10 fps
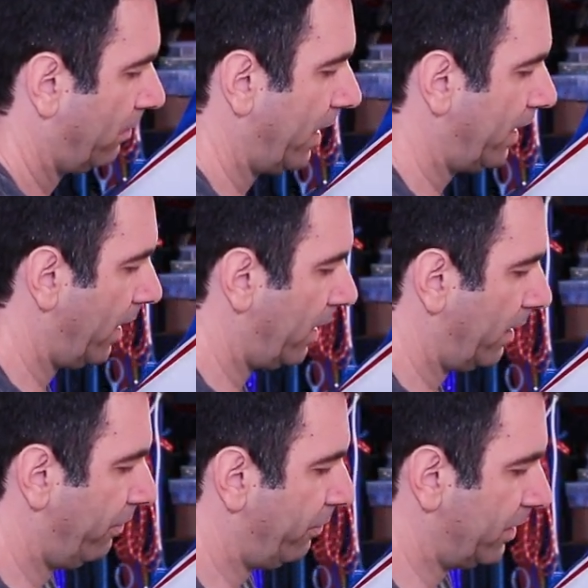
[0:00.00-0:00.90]
right there
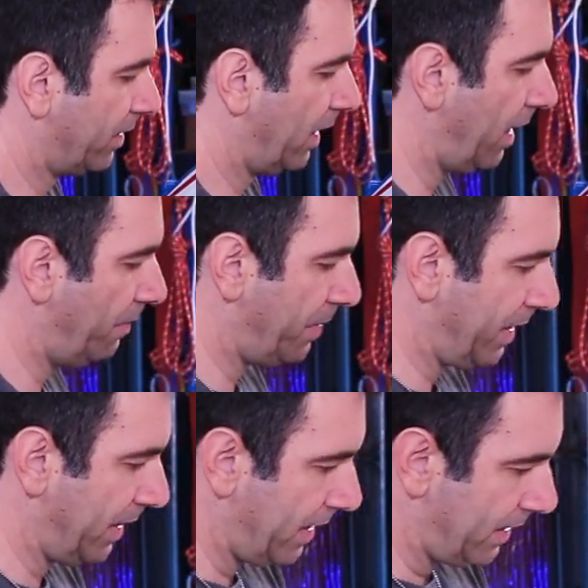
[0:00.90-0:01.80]
the first clip
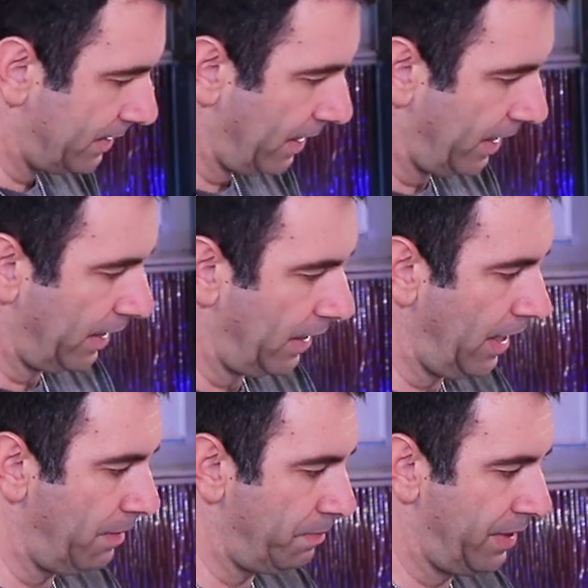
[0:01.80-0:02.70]
and then the second
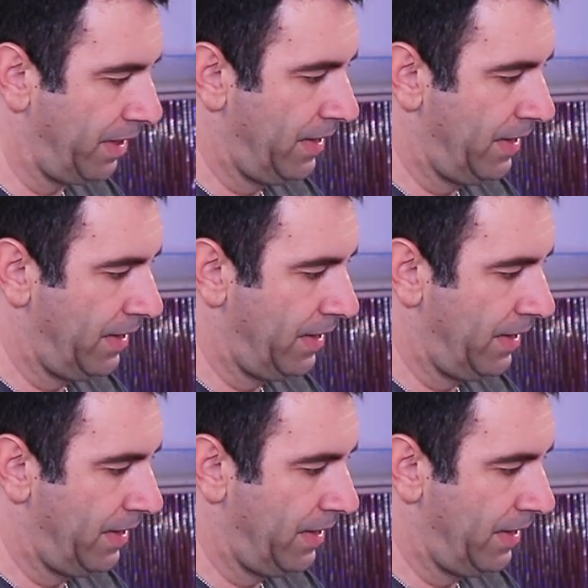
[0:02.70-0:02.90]
clip